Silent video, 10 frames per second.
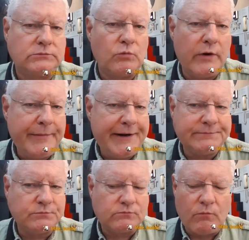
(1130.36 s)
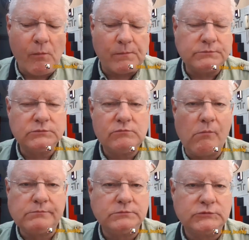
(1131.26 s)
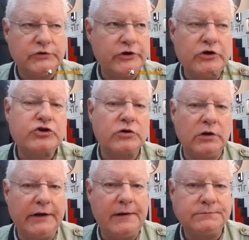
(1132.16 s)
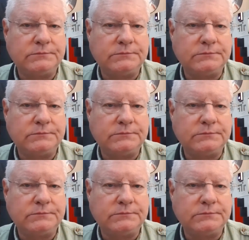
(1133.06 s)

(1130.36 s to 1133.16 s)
What do you mean? Usually.